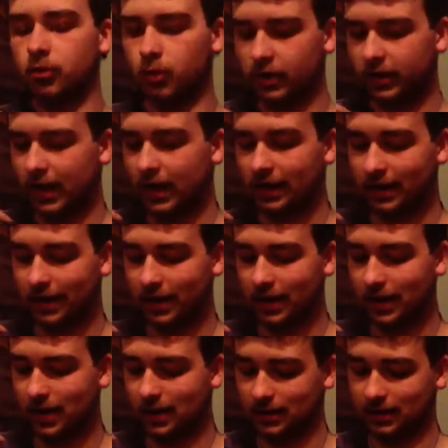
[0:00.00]
what that
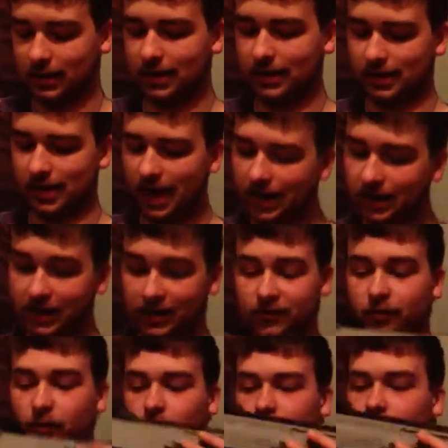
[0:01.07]
is intended
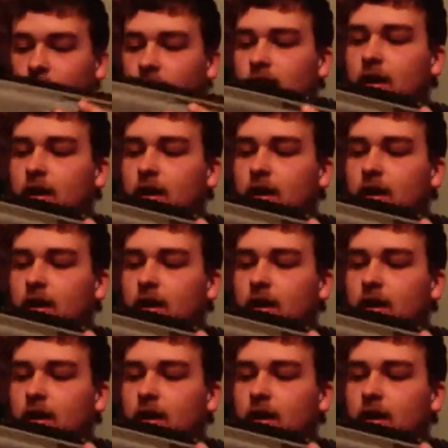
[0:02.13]
for.